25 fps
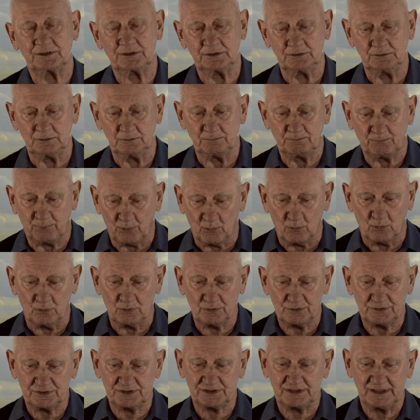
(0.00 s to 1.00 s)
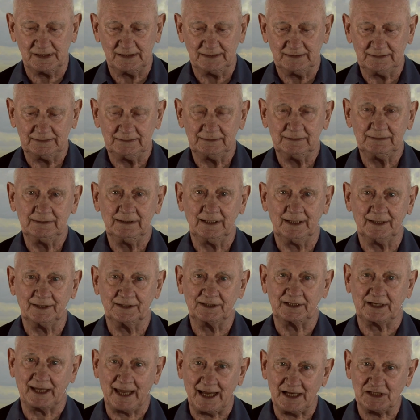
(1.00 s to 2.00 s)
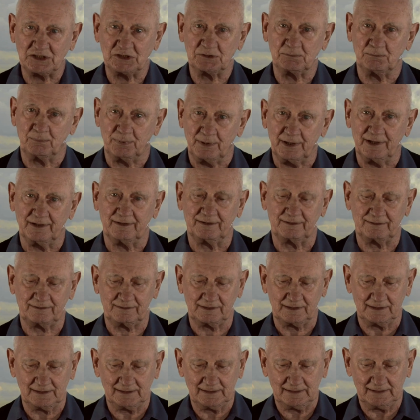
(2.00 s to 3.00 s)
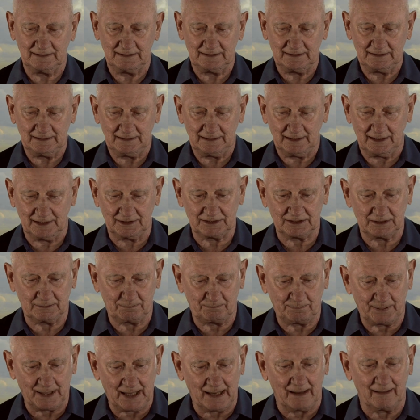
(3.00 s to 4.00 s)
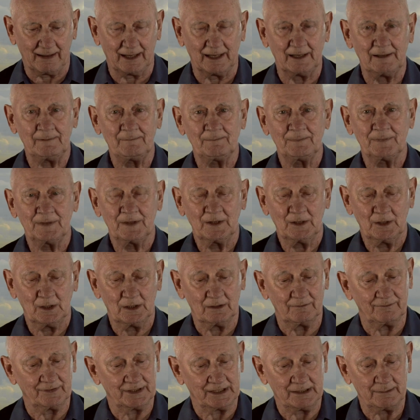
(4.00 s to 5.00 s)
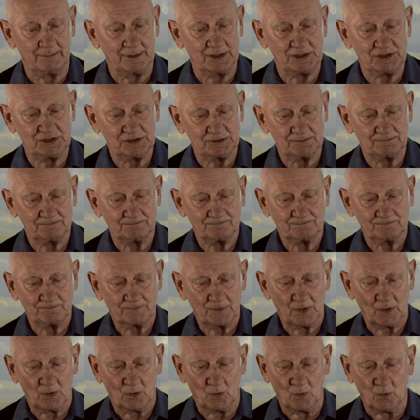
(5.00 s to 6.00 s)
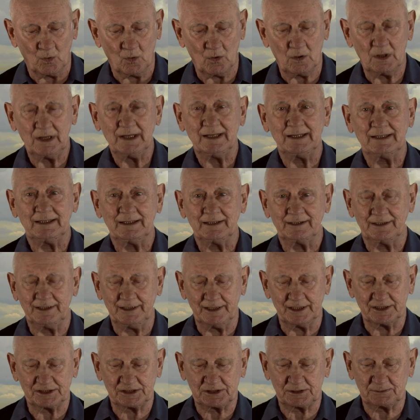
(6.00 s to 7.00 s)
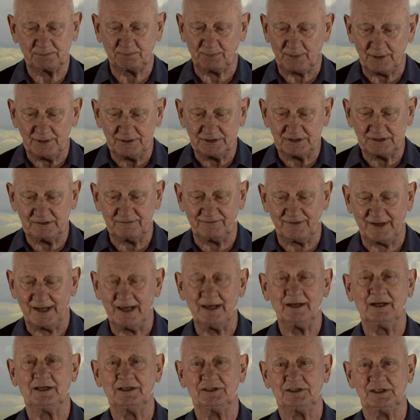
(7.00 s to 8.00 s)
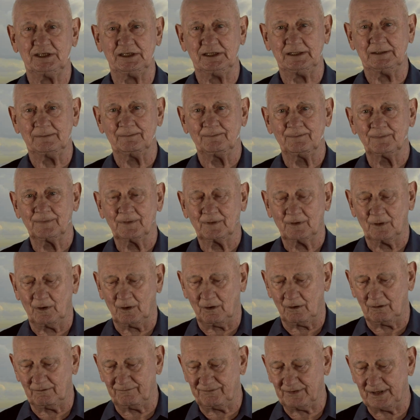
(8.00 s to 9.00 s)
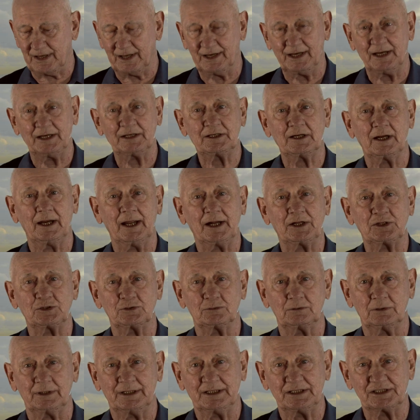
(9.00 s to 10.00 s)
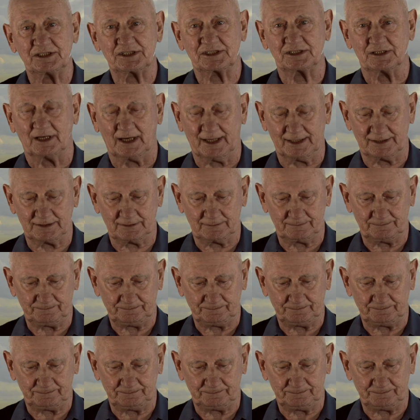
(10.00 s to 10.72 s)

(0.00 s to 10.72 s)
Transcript: to pause, and catch breath at the power of an image or the explosive energy of an intellectual insight.